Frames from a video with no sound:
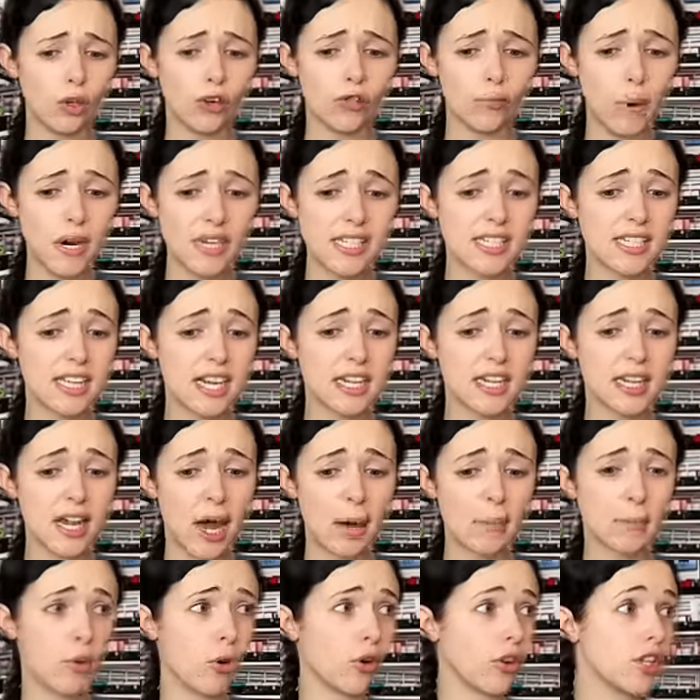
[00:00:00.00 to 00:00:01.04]
of my
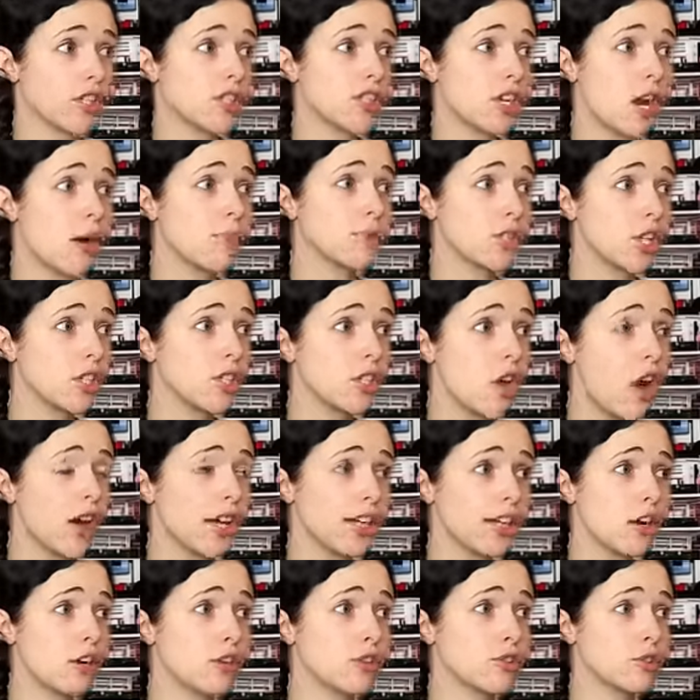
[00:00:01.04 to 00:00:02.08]
skincare products come to
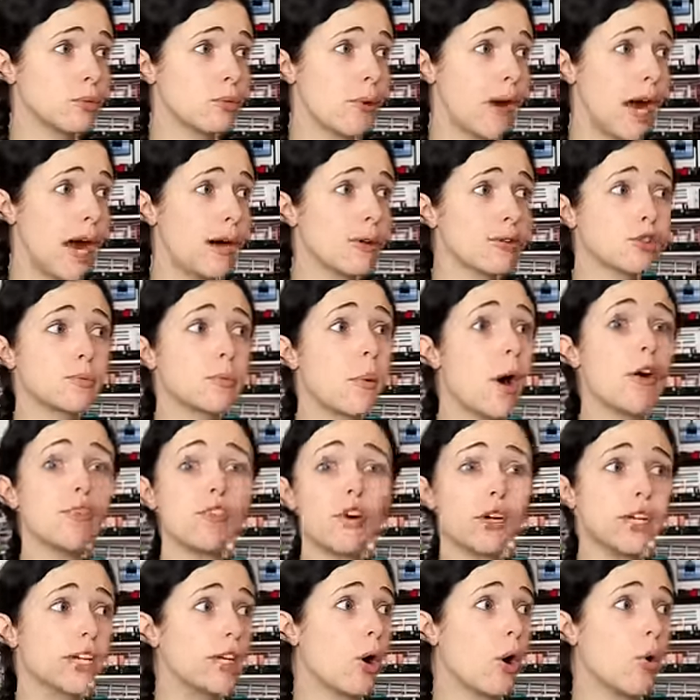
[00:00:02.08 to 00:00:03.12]
£900, but I've
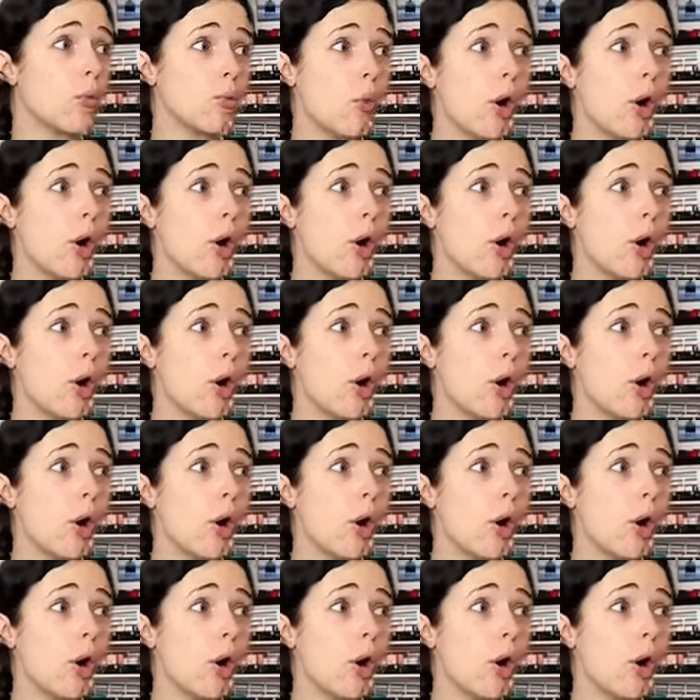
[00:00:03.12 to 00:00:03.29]
only got